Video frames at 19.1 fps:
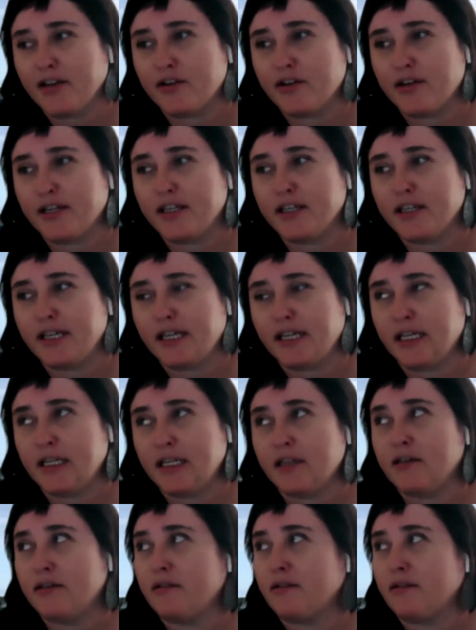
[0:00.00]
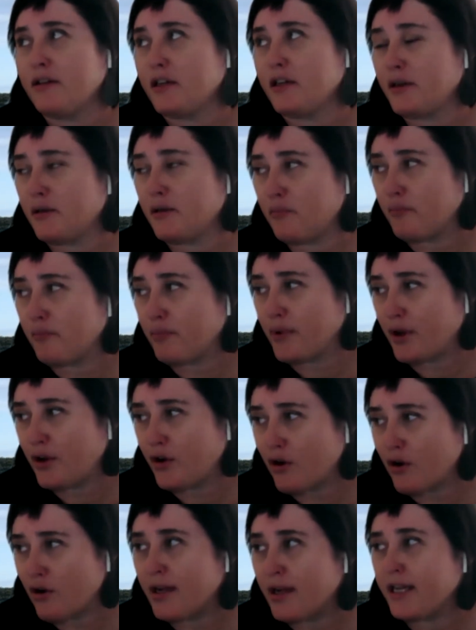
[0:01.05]
in
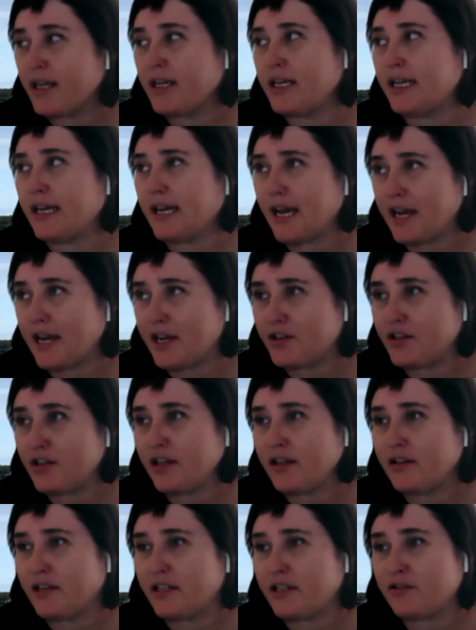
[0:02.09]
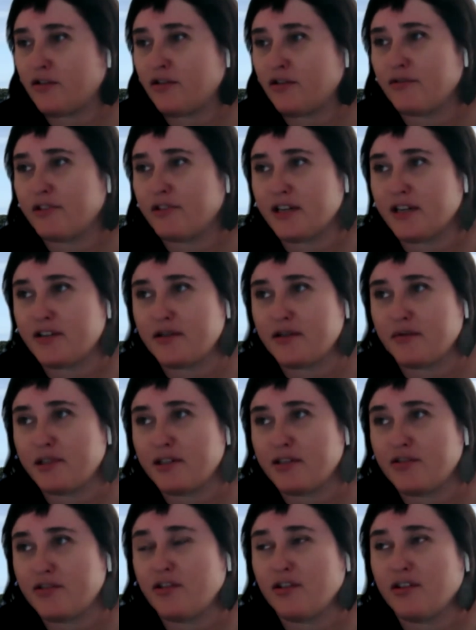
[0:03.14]
going and engaging in these conversations with
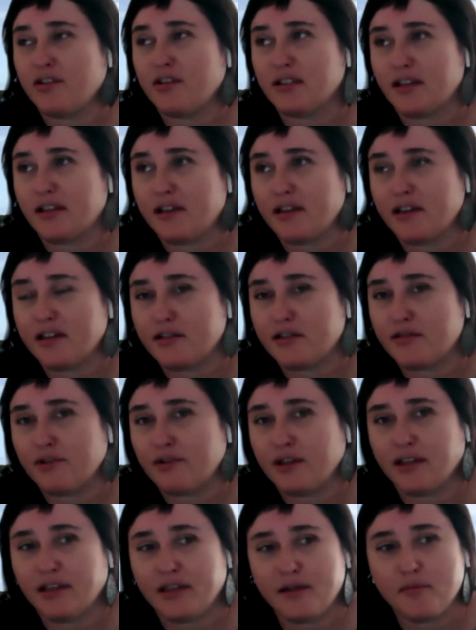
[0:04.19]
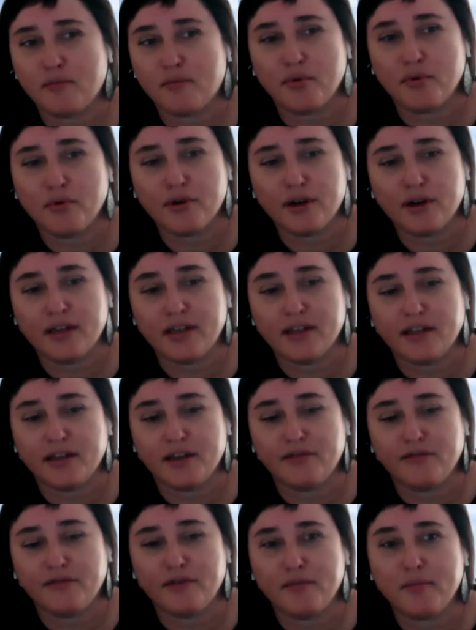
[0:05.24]
students, I think it's really important.
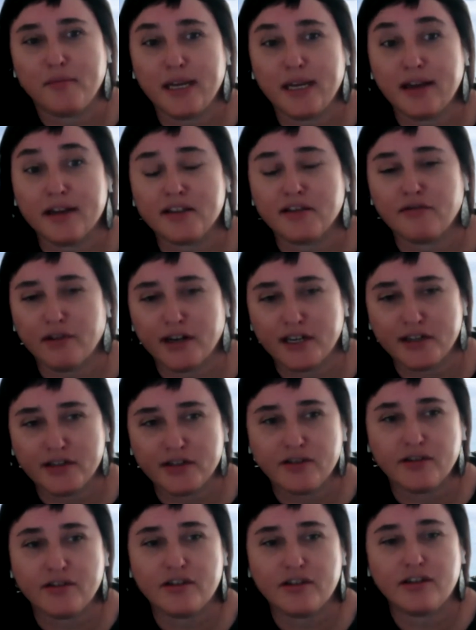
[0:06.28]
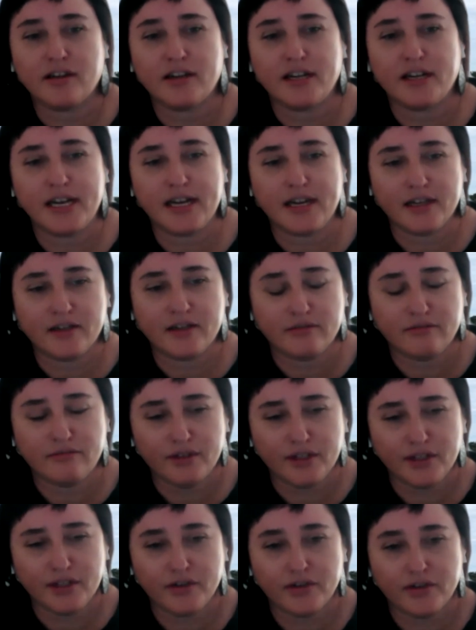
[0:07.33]
And for me as a researcher and,
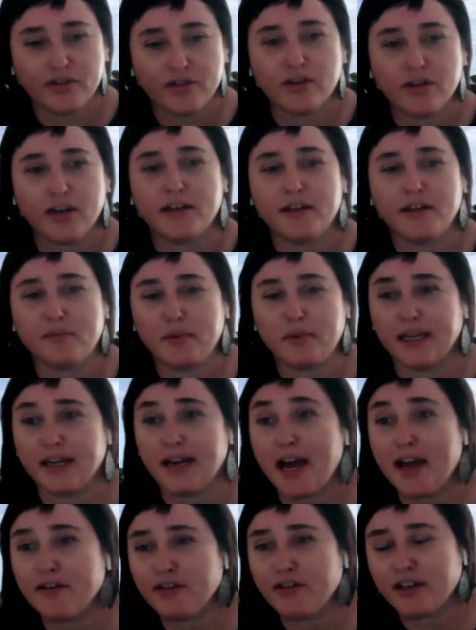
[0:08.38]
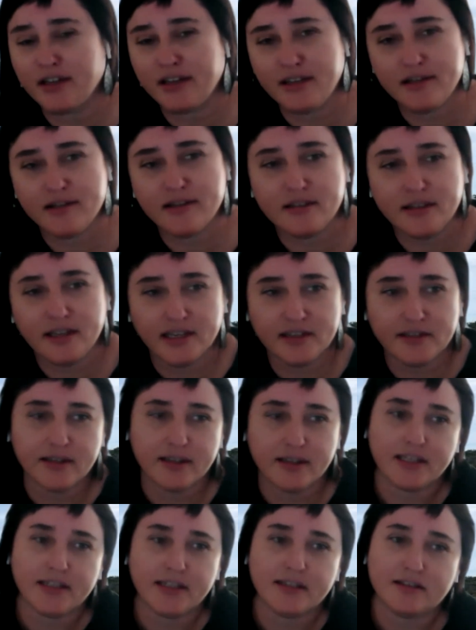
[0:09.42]
trying to be an advocate in the sector,
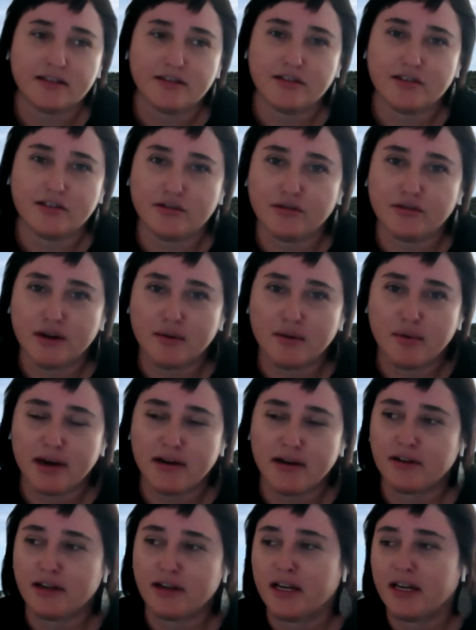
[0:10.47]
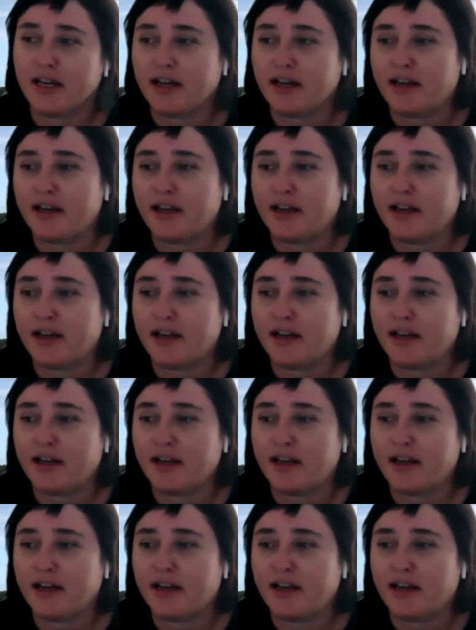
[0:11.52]
is to talk about